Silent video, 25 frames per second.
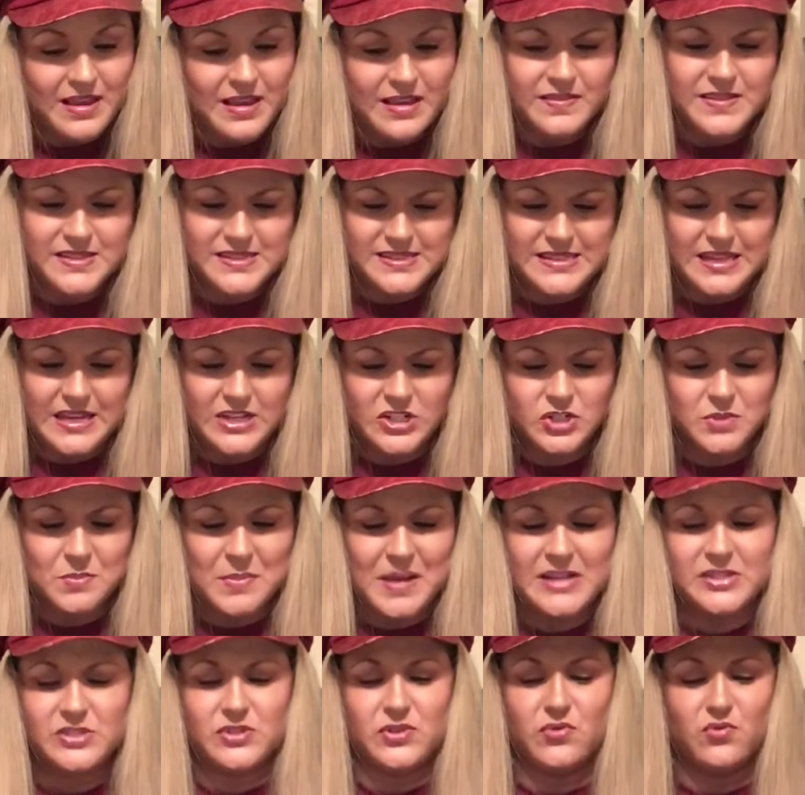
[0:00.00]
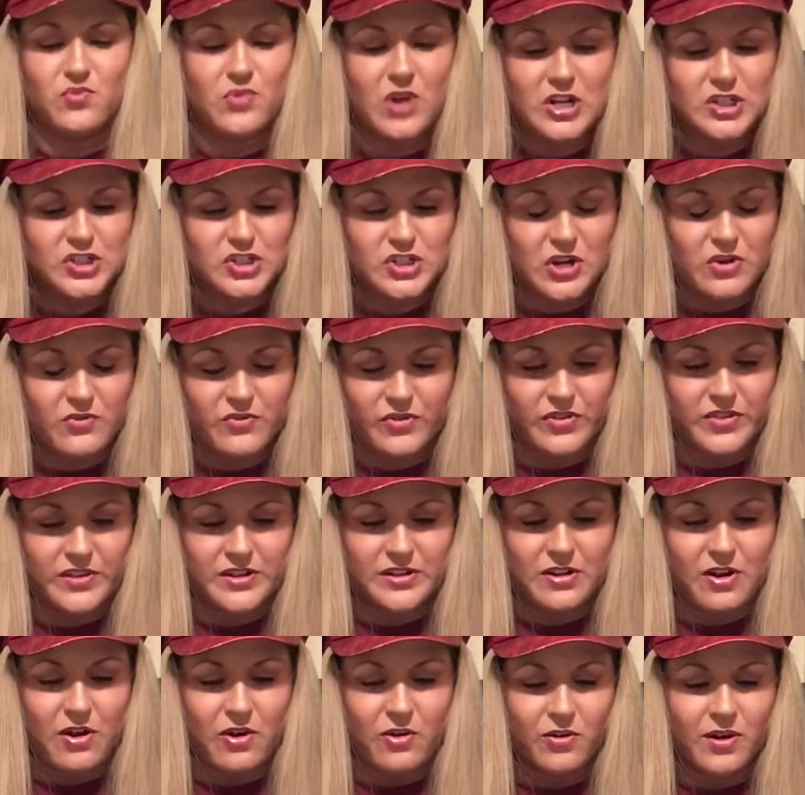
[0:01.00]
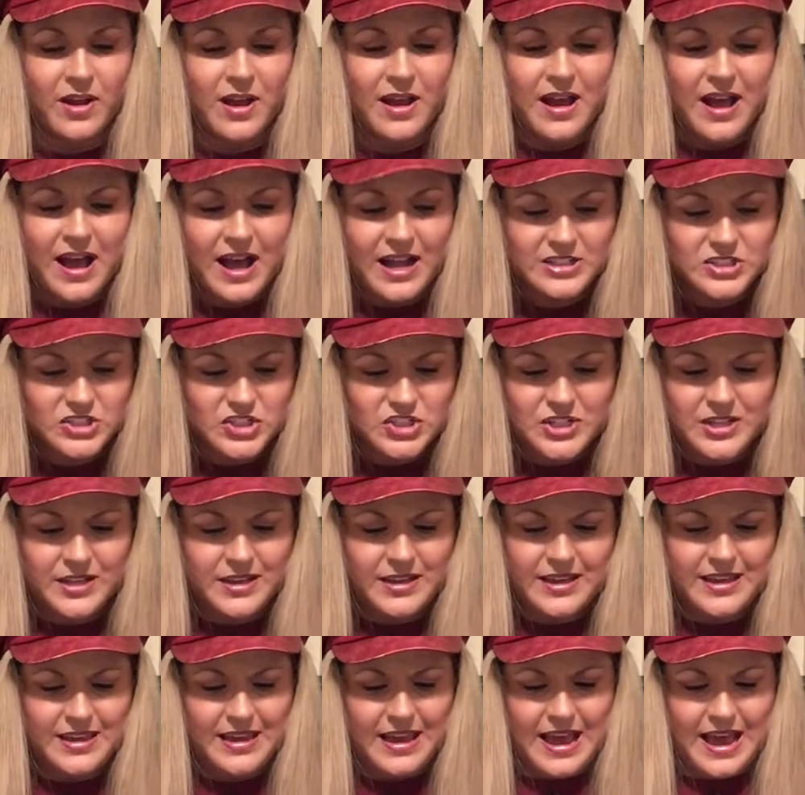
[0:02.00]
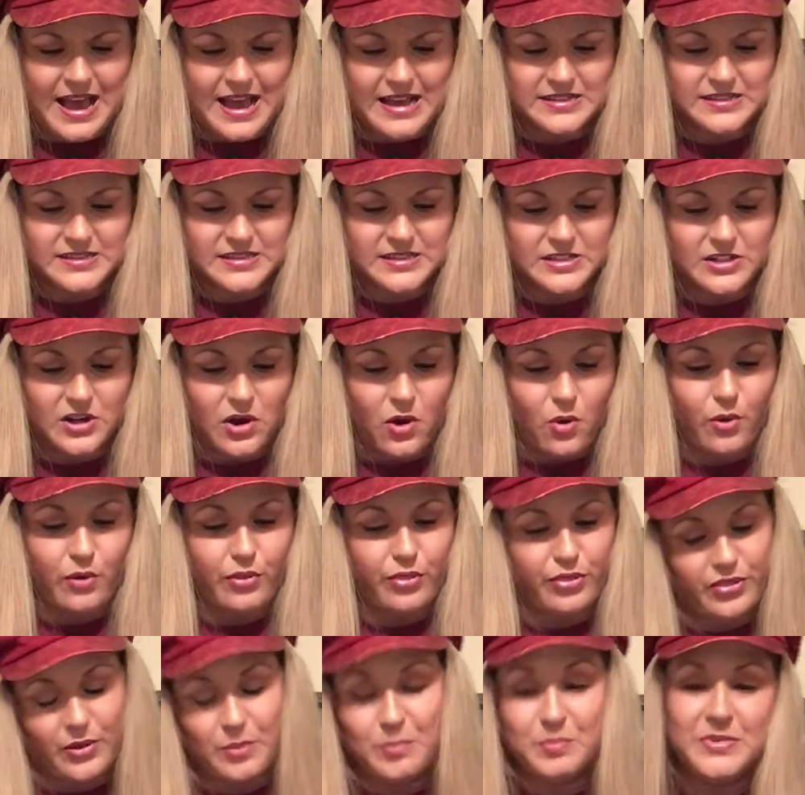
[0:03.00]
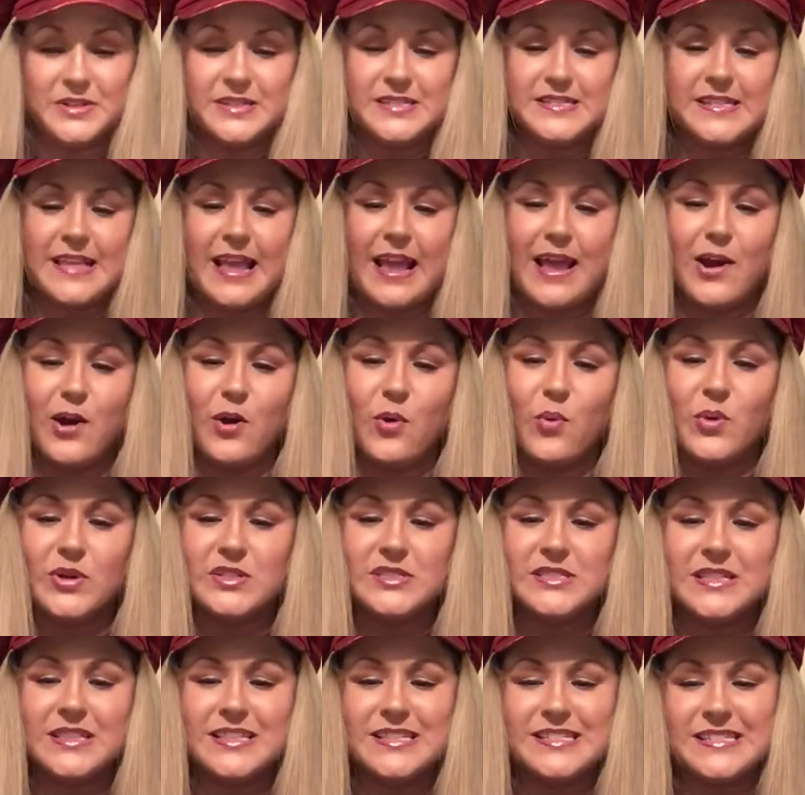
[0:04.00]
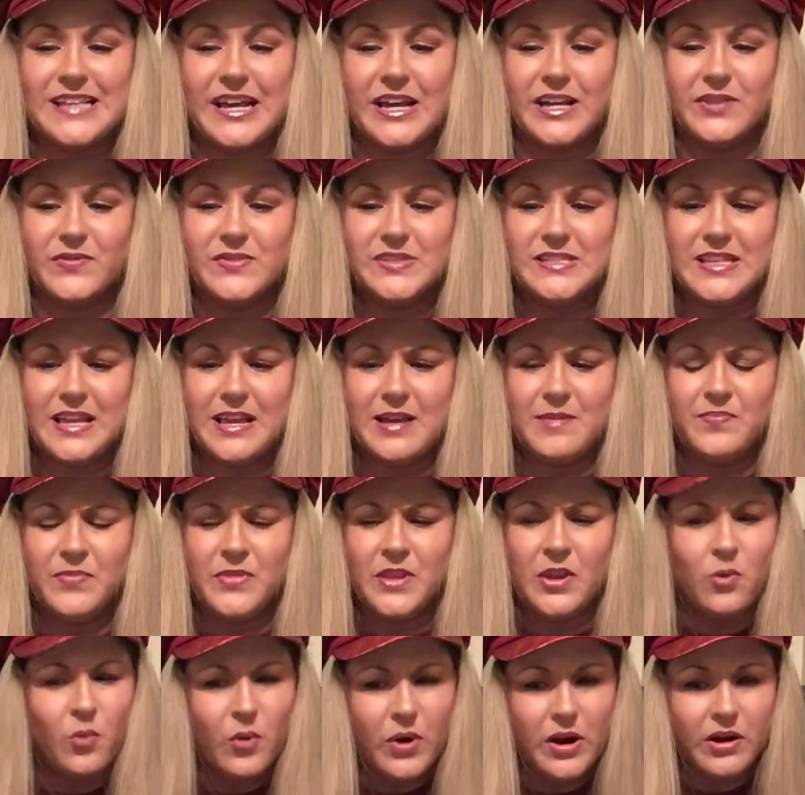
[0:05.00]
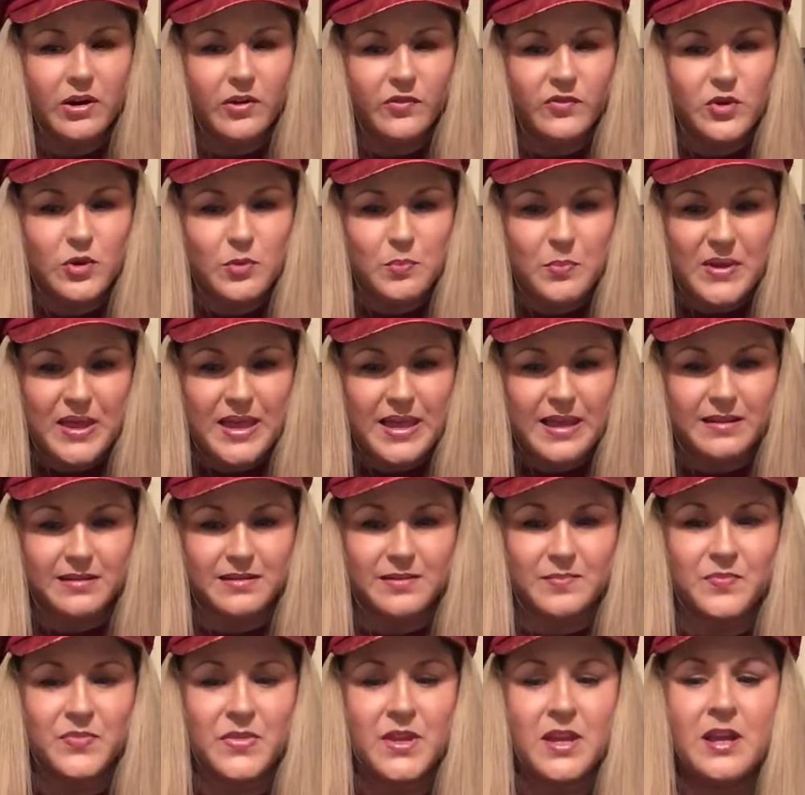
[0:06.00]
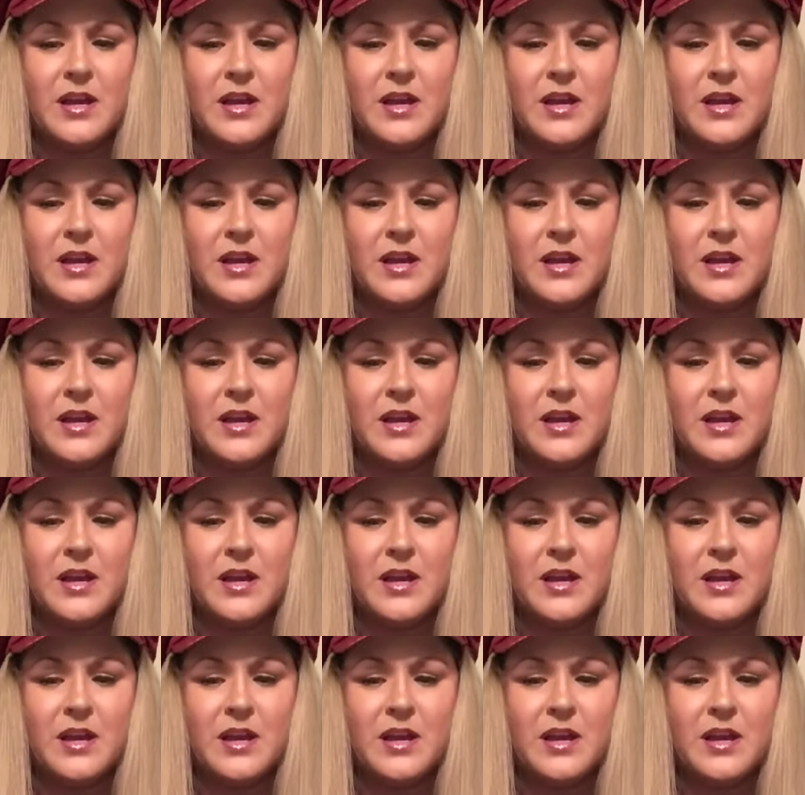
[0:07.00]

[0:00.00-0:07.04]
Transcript: The station master rushed over to the dog. "Hachi," he asked. The dog thumped his tail once at the sound of his name. "Where have you been?"